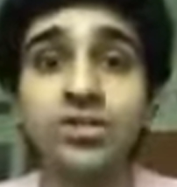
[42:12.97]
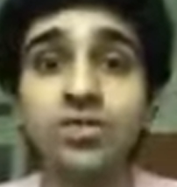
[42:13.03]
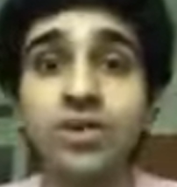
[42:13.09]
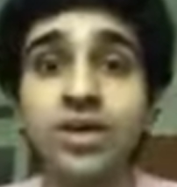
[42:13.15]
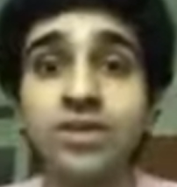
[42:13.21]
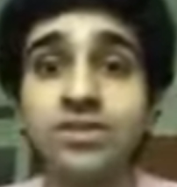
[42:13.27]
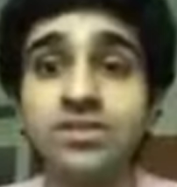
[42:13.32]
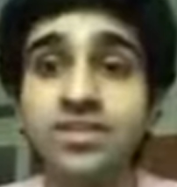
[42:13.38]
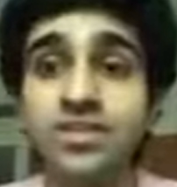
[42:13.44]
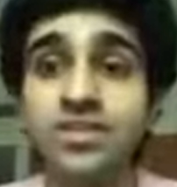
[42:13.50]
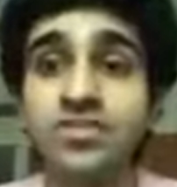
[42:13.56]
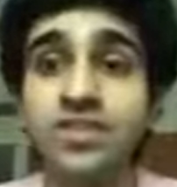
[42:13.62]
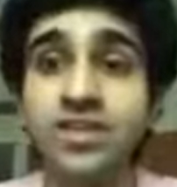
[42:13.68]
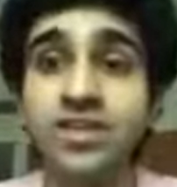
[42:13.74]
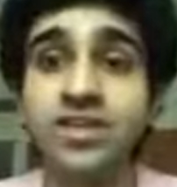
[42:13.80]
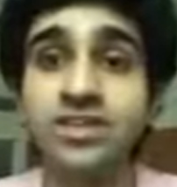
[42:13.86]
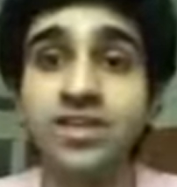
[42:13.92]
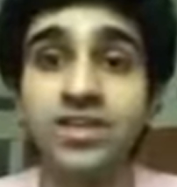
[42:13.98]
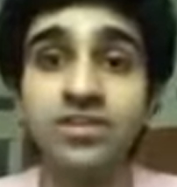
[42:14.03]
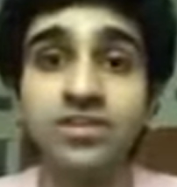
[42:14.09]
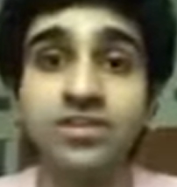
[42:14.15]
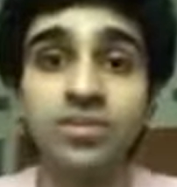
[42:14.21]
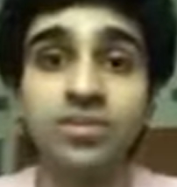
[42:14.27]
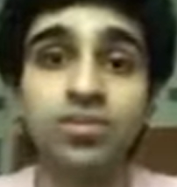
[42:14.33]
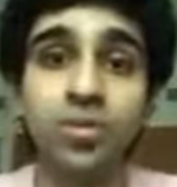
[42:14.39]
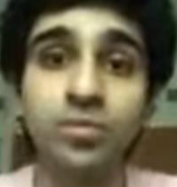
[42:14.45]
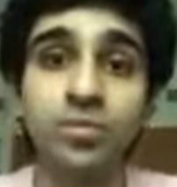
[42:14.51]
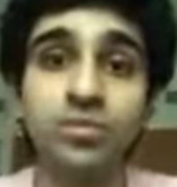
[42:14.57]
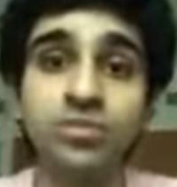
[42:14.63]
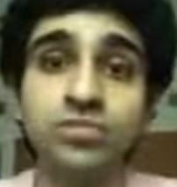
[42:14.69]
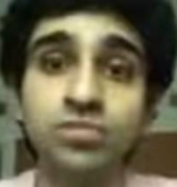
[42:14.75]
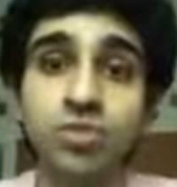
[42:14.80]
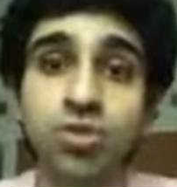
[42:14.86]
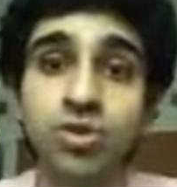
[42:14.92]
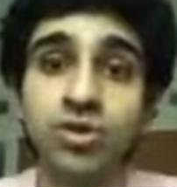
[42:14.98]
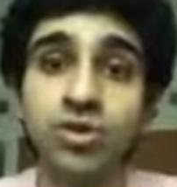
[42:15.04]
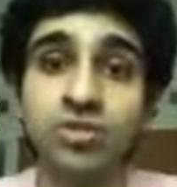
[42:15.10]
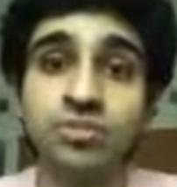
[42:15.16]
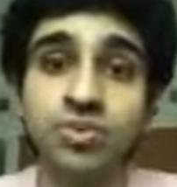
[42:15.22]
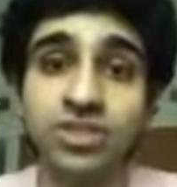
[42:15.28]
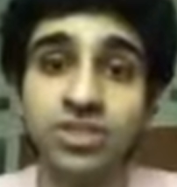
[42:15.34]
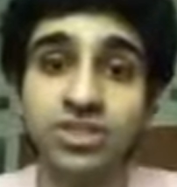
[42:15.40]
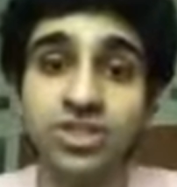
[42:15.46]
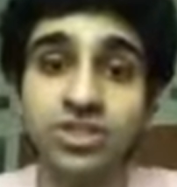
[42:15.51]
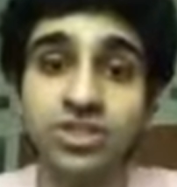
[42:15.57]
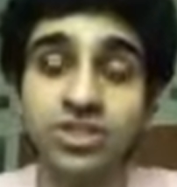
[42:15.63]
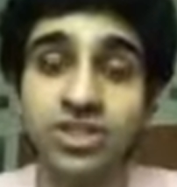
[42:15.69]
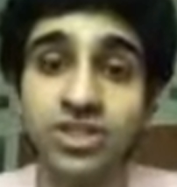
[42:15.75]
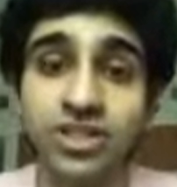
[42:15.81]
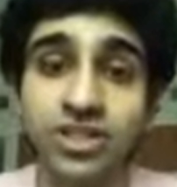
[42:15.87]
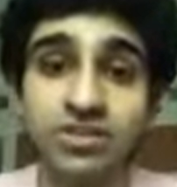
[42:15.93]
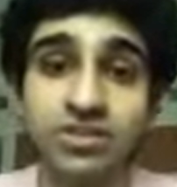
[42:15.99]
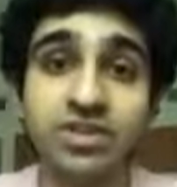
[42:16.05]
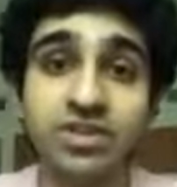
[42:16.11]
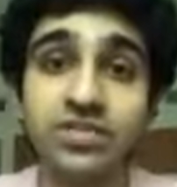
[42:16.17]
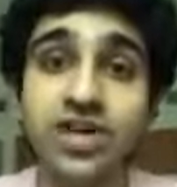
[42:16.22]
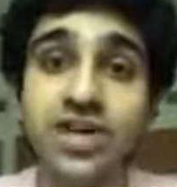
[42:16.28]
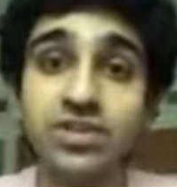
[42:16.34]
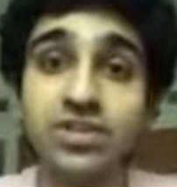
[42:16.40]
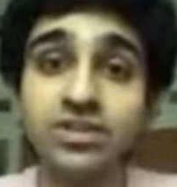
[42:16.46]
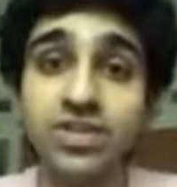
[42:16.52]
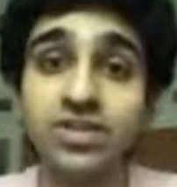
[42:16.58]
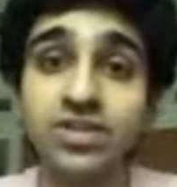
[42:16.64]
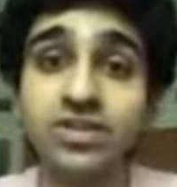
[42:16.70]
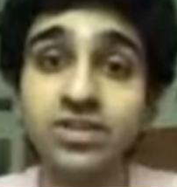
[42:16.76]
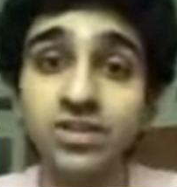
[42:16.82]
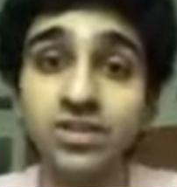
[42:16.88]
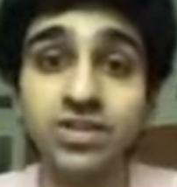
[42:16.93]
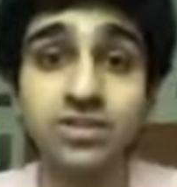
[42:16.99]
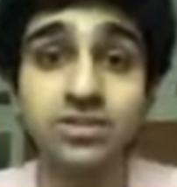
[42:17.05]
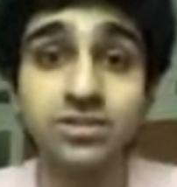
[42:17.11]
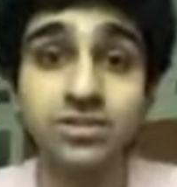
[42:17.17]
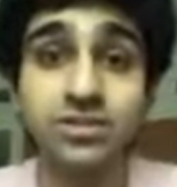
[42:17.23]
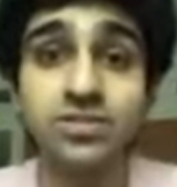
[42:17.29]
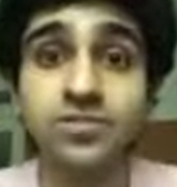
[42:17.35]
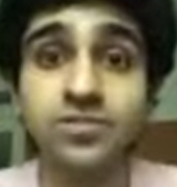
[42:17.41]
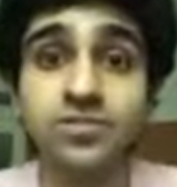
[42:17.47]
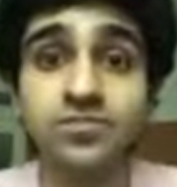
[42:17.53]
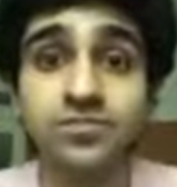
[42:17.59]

In the US, these fields are given so much more appreciation and they're given the value that they really deserve.